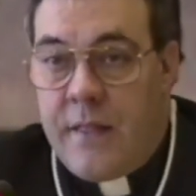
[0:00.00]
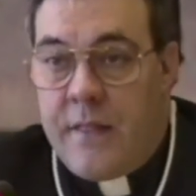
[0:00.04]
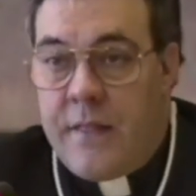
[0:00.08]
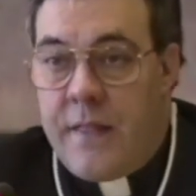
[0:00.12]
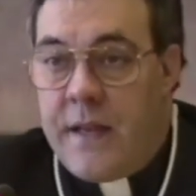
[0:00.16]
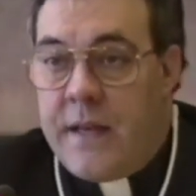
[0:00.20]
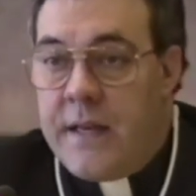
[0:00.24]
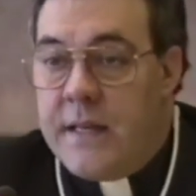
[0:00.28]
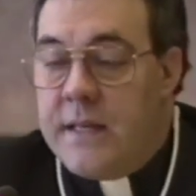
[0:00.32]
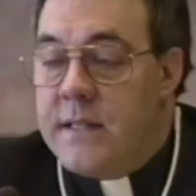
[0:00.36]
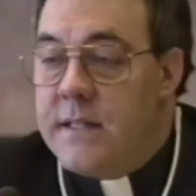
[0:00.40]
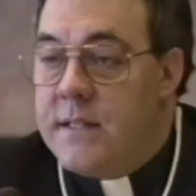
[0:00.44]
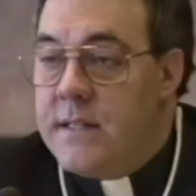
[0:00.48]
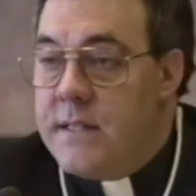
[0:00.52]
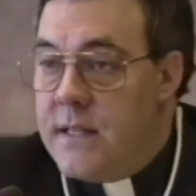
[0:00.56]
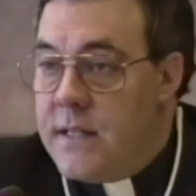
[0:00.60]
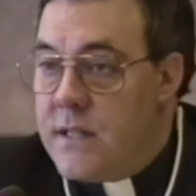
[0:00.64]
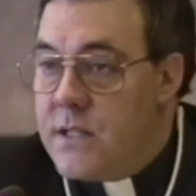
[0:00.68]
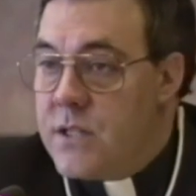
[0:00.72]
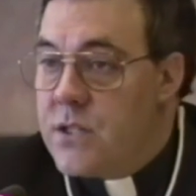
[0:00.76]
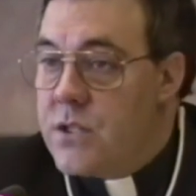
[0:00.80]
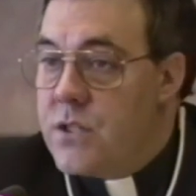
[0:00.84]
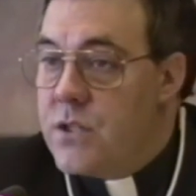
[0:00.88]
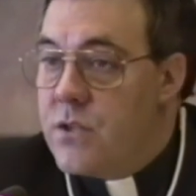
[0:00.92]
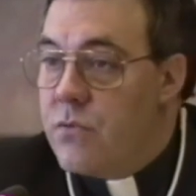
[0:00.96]
that it
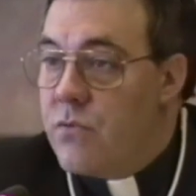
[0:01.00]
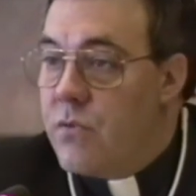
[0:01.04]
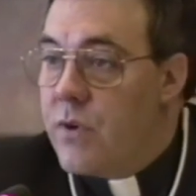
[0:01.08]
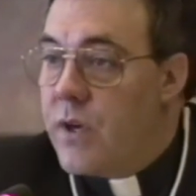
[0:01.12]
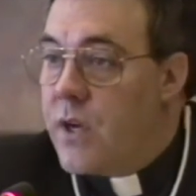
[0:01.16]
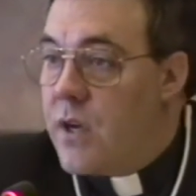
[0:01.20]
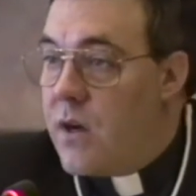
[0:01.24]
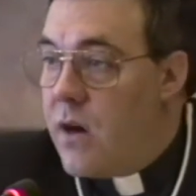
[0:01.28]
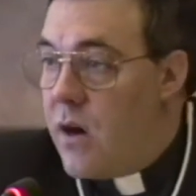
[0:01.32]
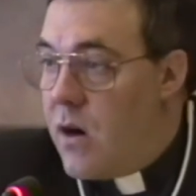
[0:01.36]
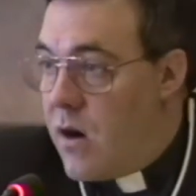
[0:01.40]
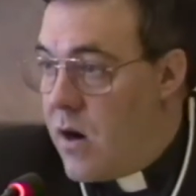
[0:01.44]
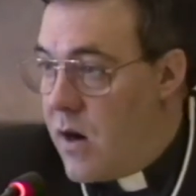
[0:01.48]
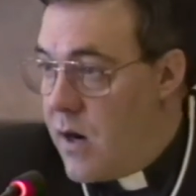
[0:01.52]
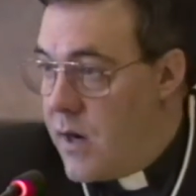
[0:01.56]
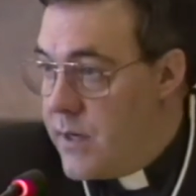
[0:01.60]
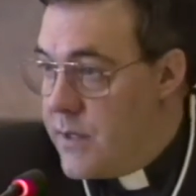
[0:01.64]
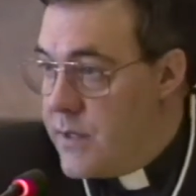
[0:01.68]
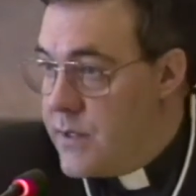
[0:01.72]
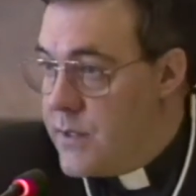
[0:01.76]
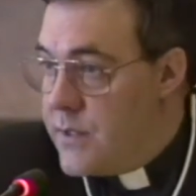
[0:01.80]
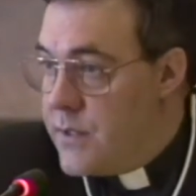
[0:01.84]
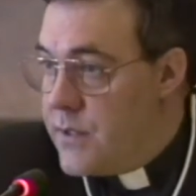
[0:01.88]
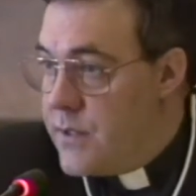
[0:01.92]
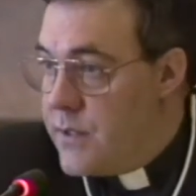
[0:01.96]

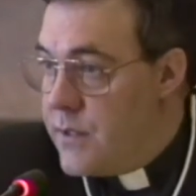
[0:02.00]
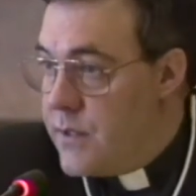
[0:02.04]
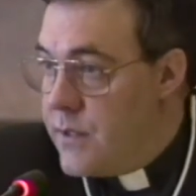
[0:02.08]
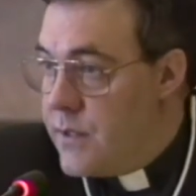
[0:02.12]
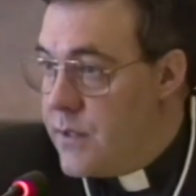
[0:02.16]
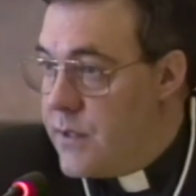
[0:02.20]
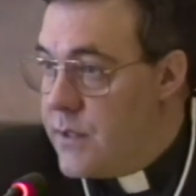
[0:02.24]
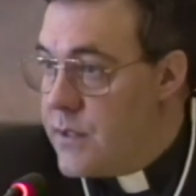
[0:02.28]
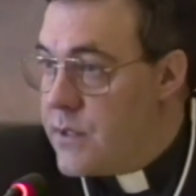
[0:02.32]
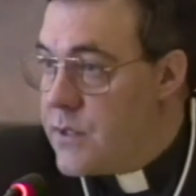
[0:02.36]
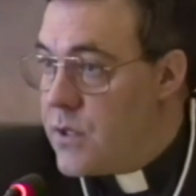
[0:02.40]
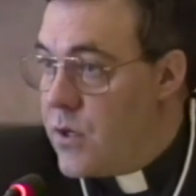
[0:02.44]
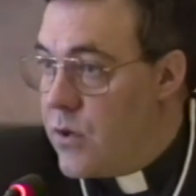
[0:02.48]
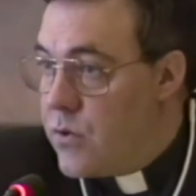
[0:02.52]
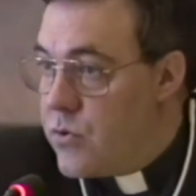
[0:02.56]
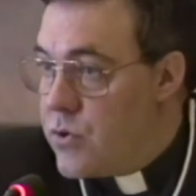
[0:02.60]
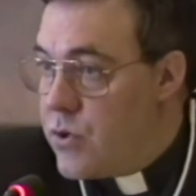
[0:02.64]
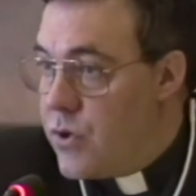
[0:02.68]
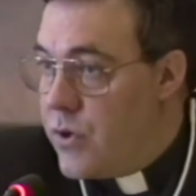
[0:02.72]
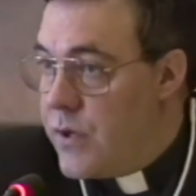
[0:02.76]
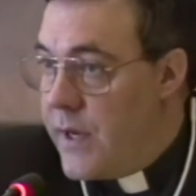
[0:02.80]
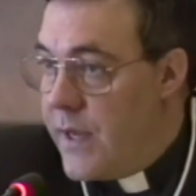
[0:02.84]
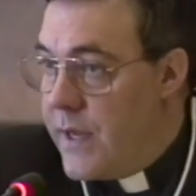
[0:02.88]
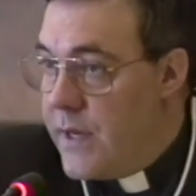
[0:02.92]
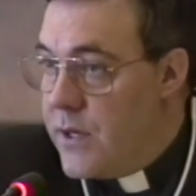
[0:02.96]
disregards the
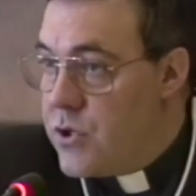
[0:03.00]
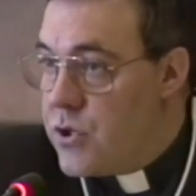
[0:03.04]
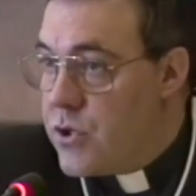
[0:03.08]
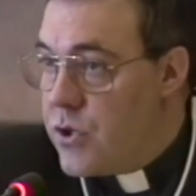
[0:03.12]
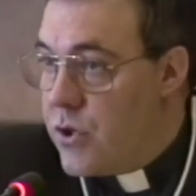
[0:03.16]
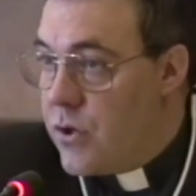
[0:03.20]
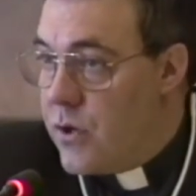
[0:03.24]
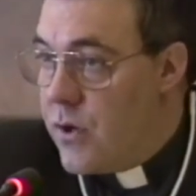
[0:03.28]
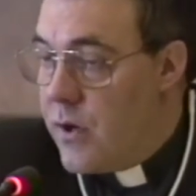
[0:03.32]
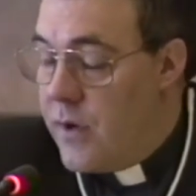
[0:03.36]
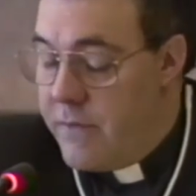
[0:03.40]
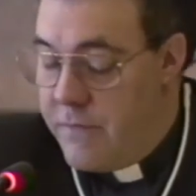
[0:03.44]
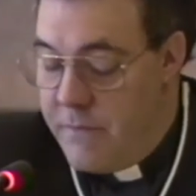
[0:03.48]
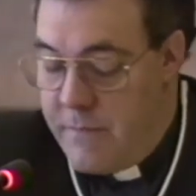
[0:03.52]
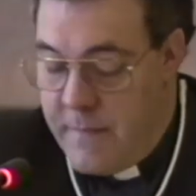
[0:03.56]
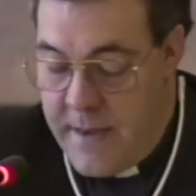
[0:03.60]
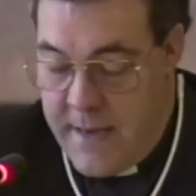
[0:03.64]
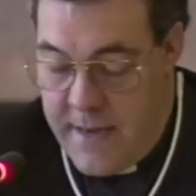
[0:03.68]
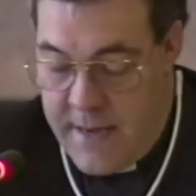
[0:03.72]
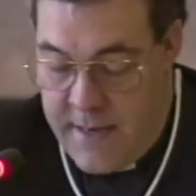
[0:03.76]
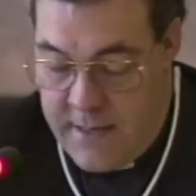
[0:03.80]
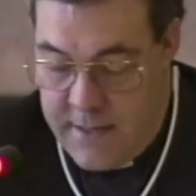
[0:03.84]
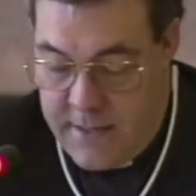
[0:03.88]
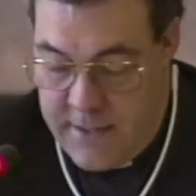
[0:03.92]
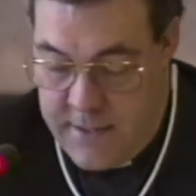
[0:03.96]
social nature of
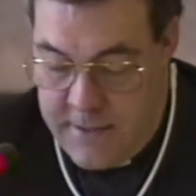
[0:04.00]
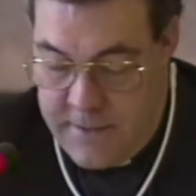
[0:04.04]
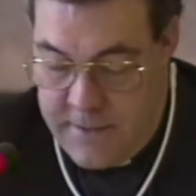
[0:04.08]
man.